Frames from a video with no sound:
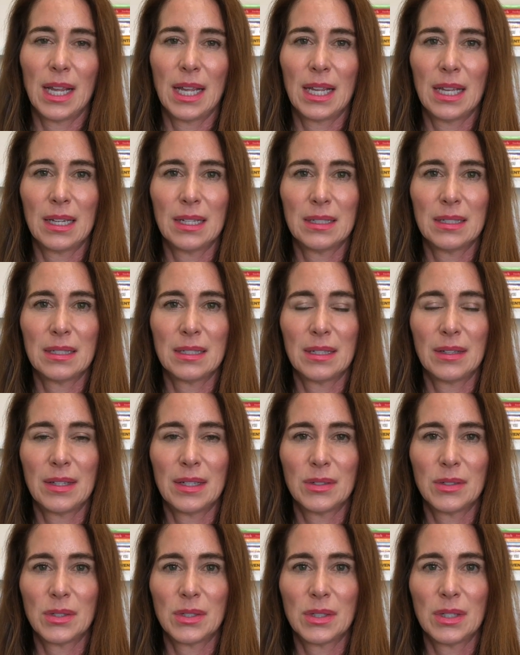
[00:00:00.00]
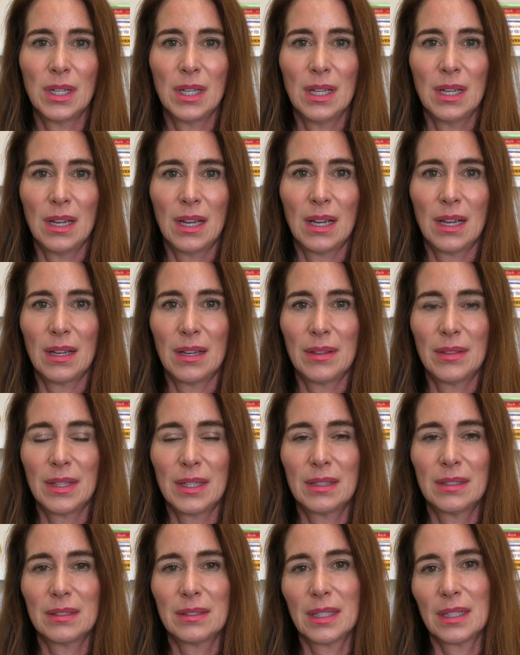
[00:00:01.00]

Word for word: And there's the